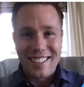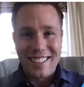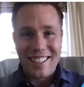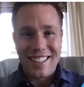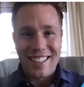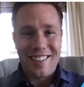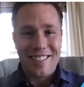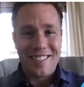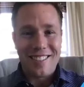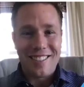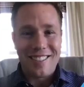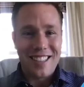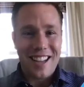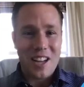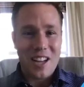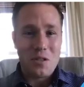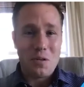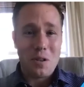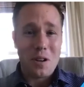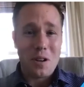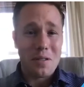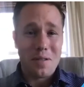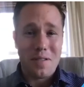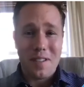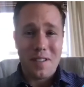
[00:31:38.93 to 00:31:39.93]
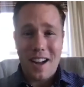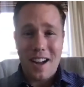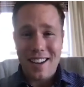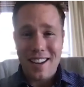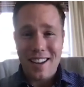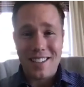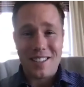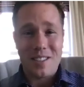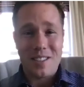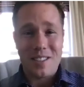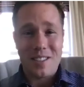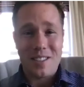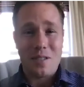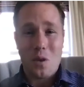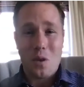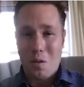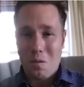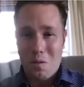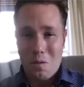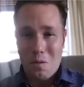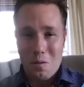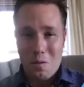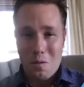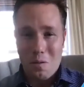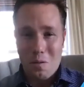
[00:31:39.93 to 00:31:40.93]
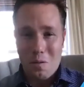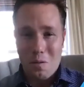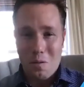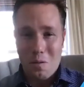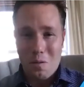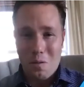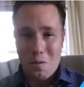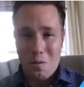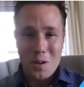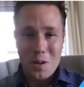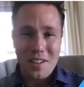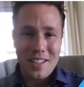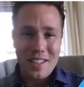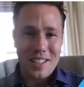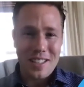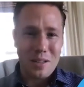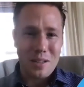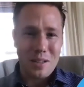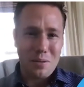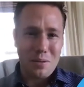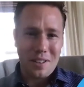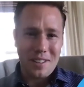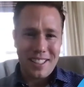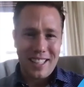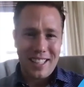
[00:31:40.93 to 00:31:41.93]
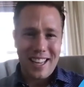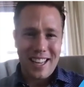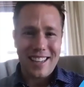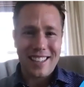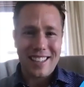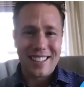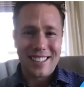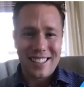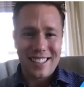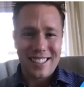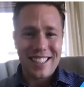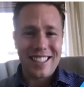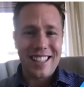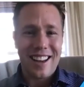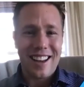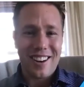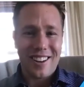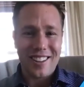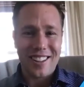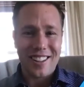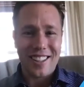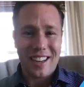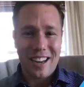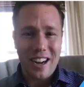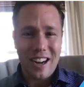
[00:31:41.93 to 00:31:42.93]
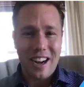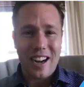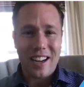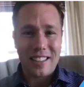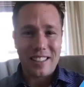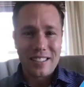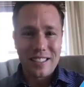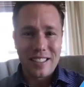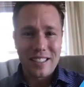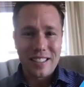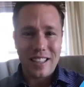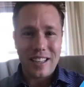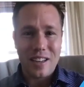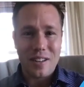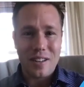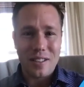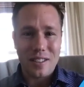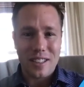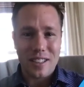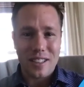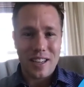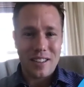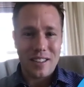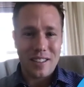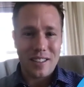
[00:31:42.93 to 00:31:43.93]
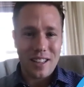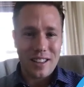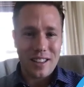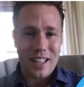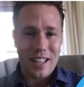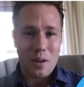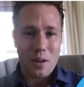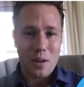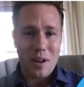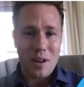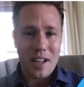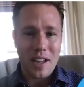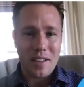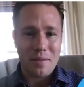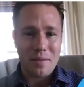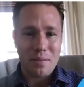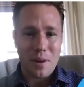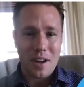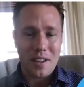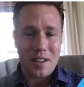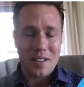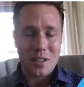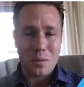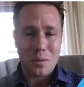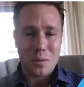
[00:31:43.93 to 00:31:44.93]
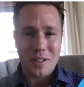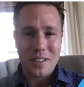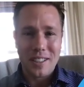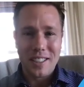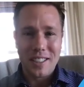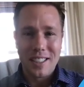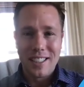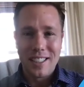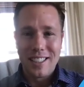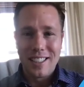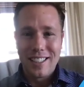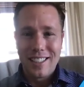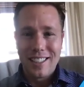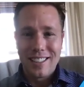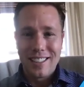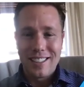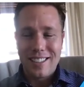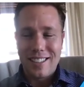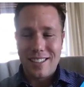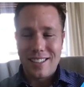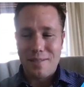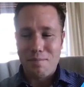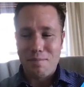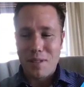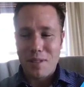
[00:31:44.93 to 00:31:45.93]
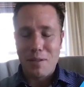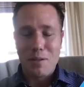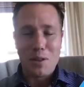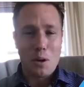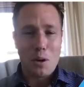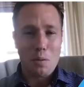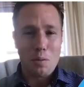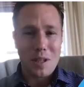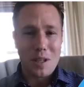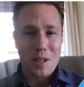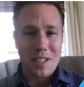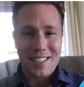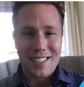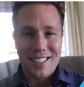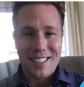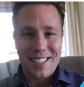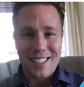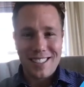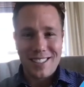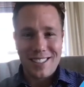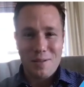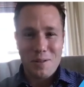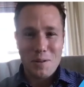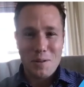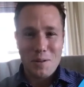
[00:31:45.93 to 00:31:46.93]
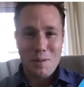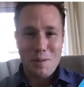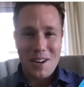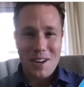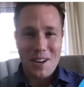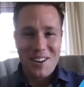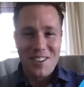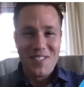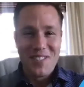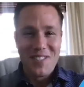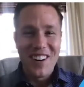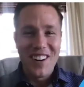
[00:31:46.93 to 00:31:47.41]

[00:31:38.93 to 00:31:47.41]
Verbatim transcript: You know, saturated fat isn't wonderful for you, but you can typically kind of see that on the cut, you know, and kind of cut that away if possible, even though it makes it taste so much better.